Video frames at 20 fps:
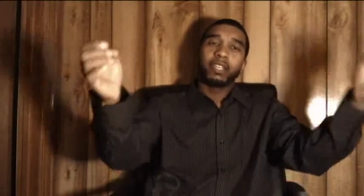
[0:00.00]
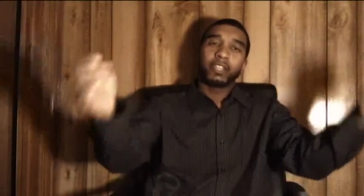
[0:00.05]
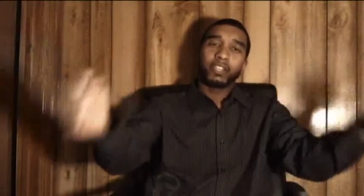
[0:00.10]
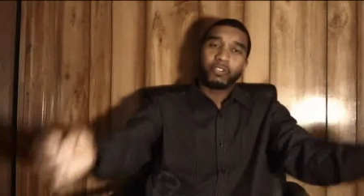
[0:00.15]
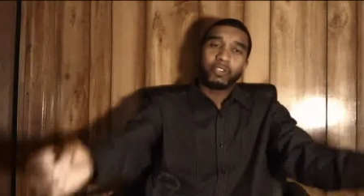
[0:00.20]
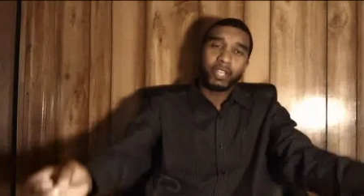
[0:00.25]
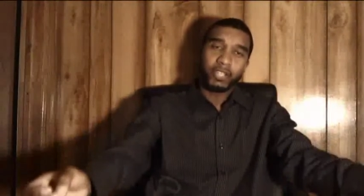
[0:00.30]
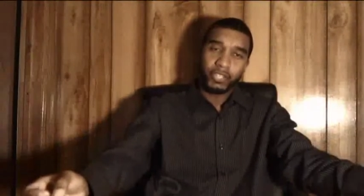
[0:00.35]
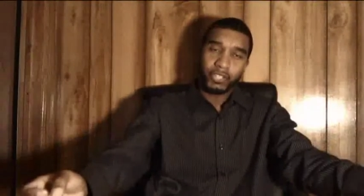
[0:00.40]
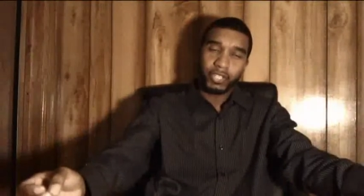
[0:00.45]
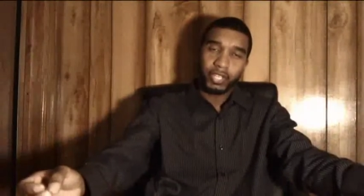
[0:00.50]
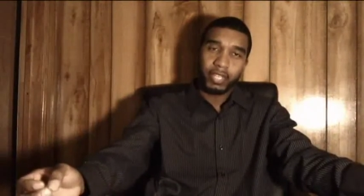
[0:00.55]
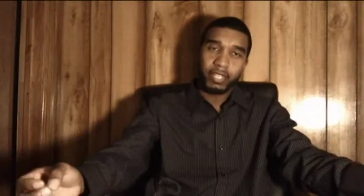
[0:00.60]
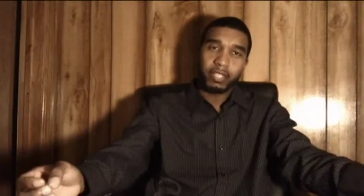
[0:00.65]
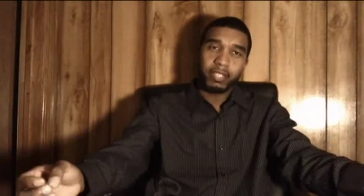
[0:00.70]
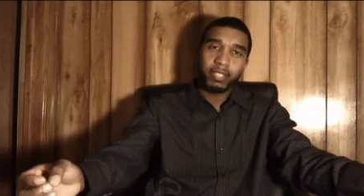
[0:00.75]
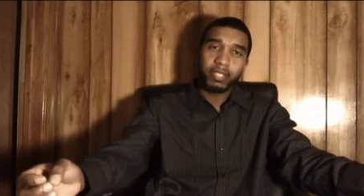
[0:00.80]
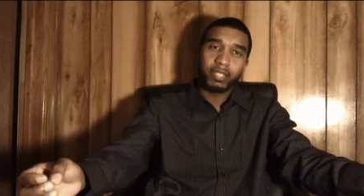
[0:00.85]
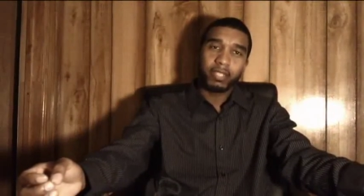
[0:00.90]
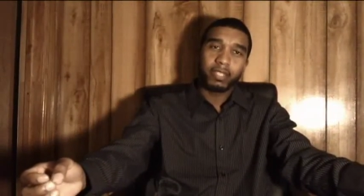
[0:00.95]

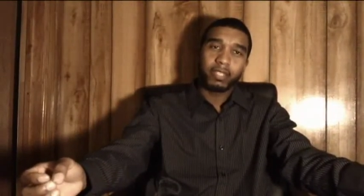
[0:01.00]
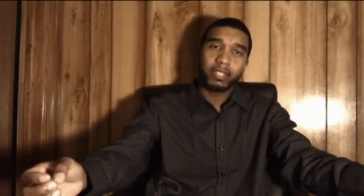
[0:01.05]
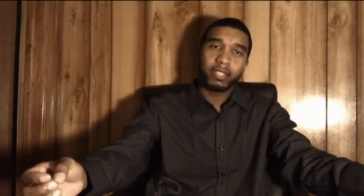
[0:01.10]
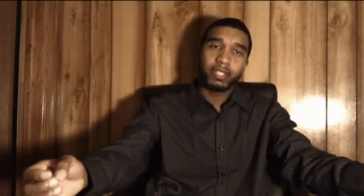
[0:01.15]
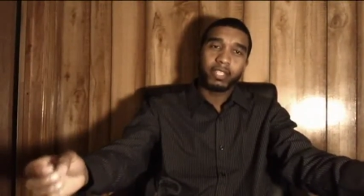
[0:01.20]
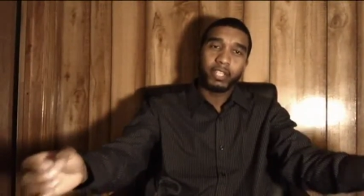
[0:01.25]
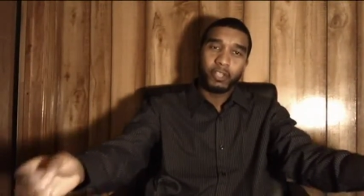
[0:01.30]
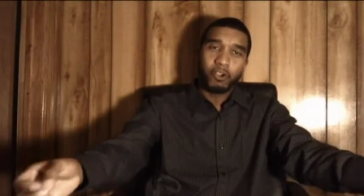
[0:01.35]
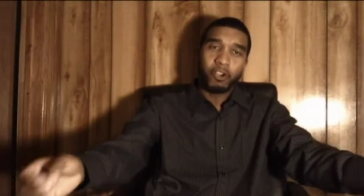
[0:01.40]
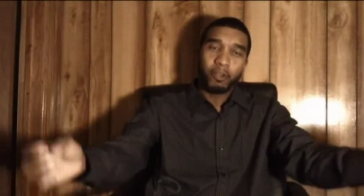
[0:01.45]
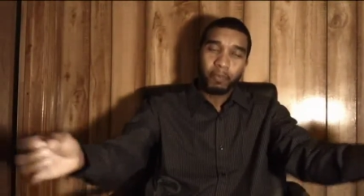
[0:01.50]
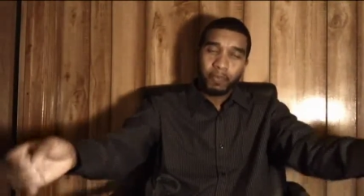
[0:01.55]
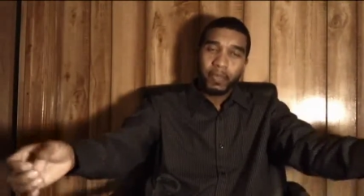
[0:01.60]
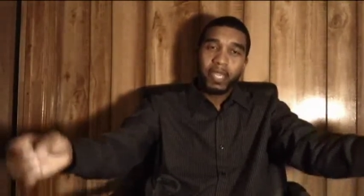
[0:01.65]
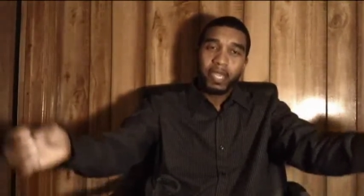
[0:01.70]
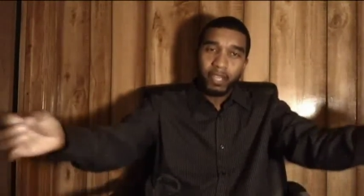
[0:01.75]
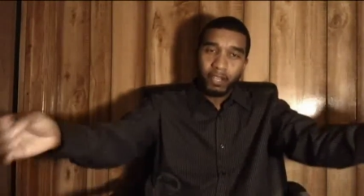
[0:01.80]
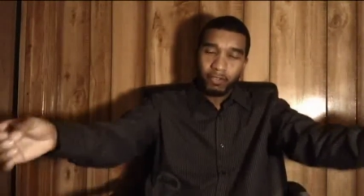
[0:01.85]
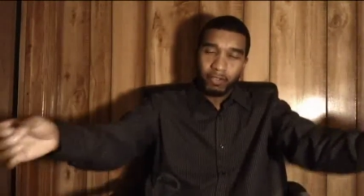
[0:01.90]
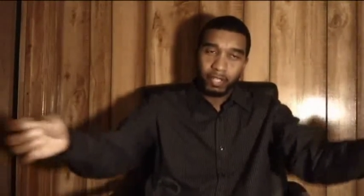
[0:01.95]
Christians,
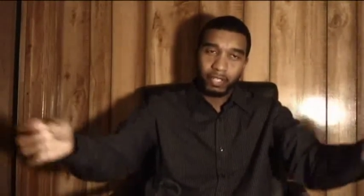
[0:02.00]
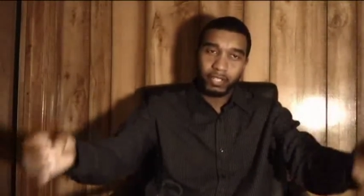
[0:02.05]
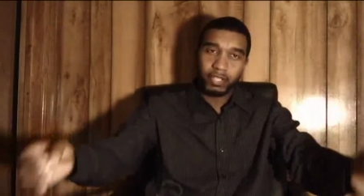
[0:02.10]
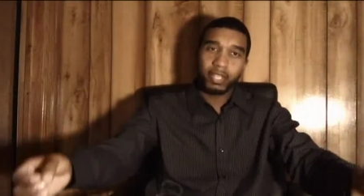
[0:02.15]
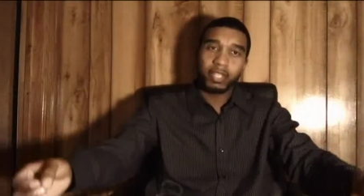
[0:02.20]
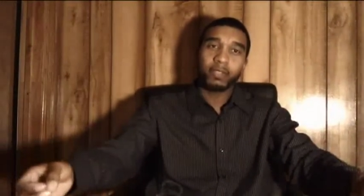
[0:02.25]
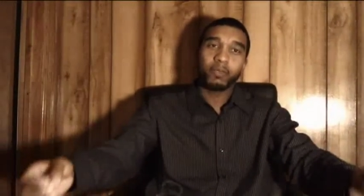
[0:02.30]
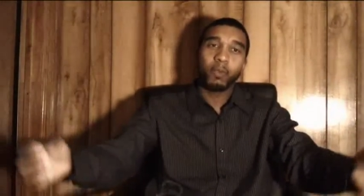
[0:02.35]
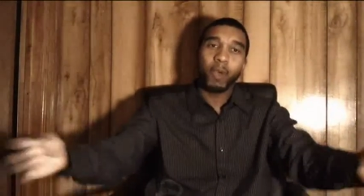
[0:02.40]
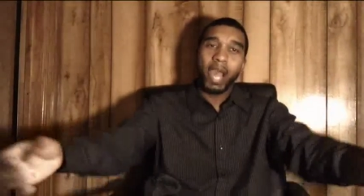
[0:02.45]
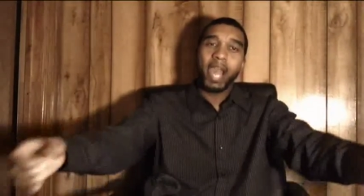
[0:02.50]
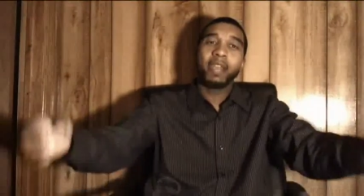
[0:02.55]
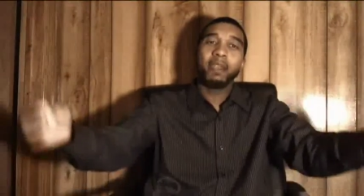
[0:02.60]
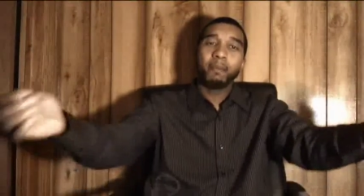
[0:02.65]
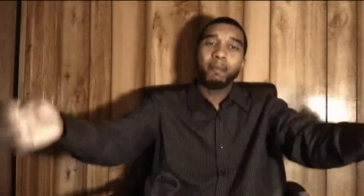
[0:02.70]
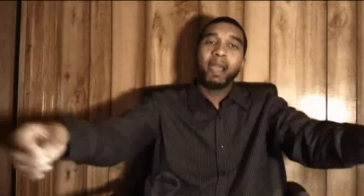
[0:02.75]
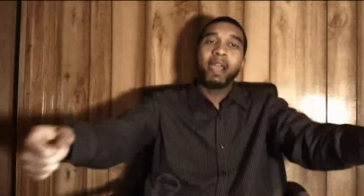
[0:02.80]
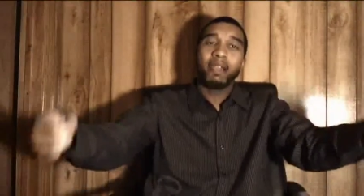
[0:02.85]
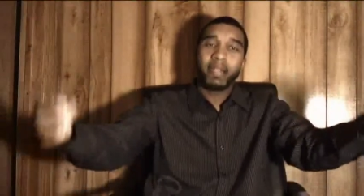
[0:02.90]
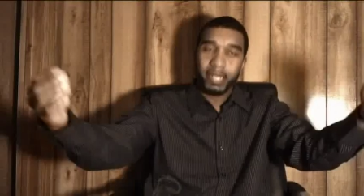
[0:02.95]
European Christians, white
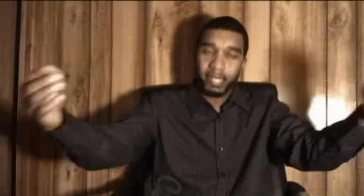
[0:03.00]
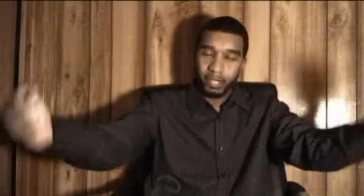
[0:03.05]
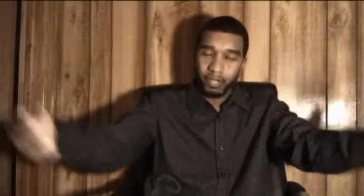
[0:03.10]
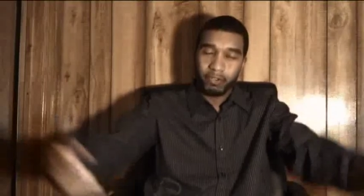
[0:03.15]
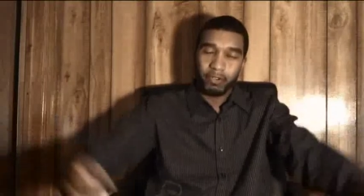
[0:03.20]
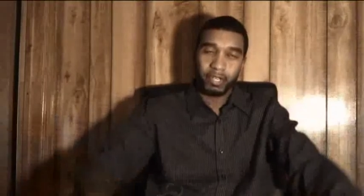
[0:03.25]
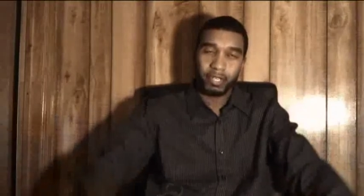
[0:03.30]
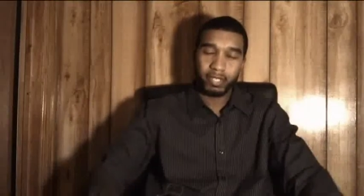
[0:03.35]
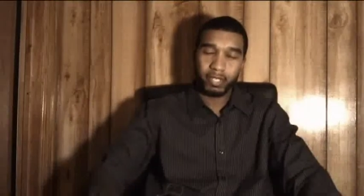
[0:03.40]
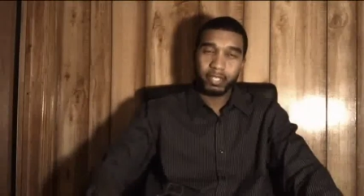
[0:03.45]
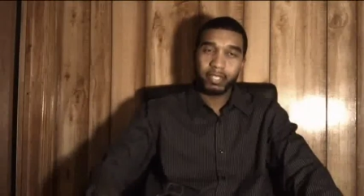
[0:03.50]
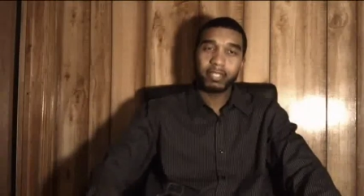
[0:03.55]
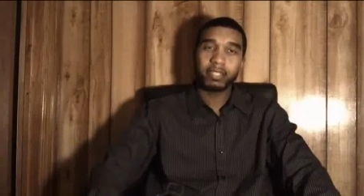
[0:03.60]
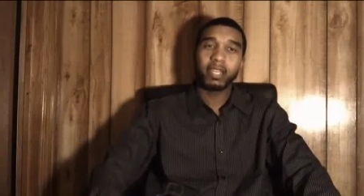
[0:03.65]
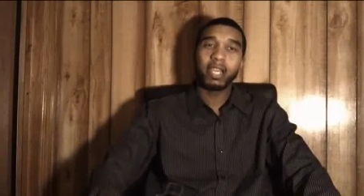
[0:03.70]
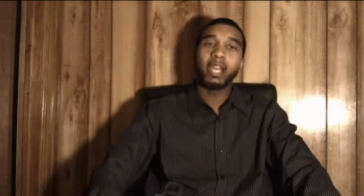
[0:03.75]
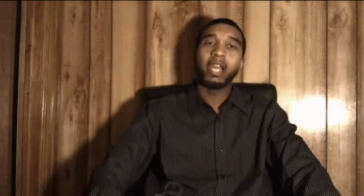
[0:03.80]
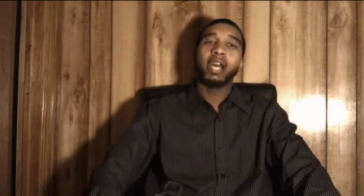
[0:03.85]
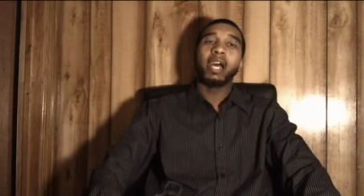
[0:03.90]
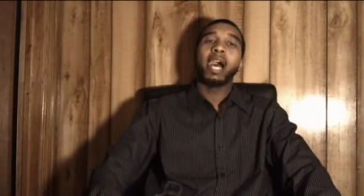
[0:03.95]
American Christians,